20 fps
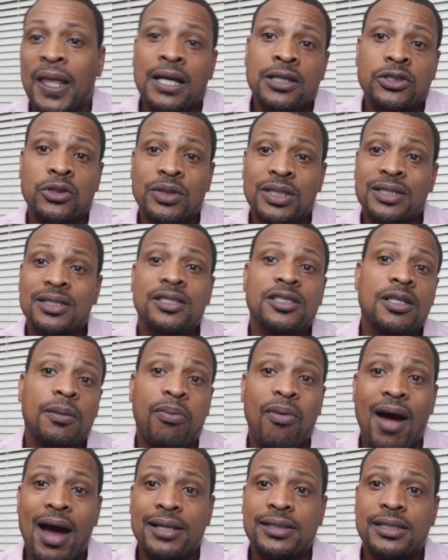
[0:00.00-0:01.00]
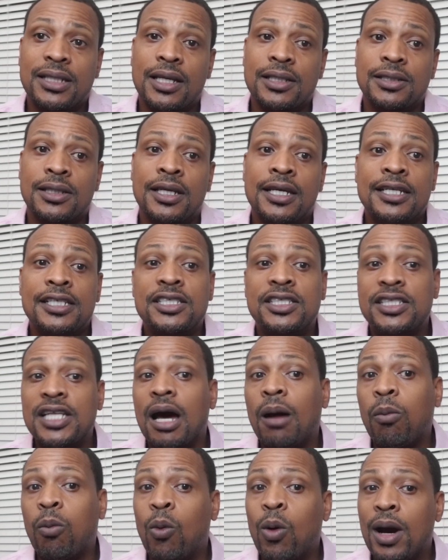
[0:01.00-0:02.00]
So this is the process.
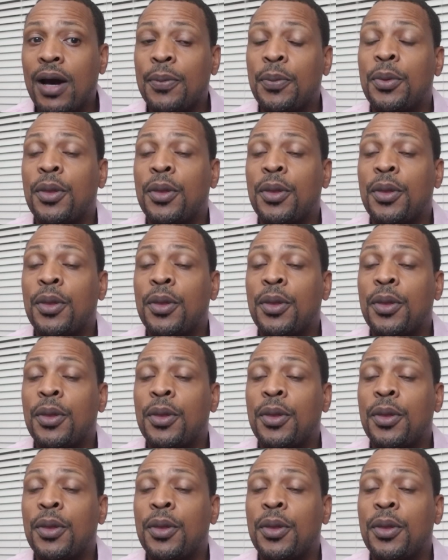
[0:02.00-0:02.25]
Step 1,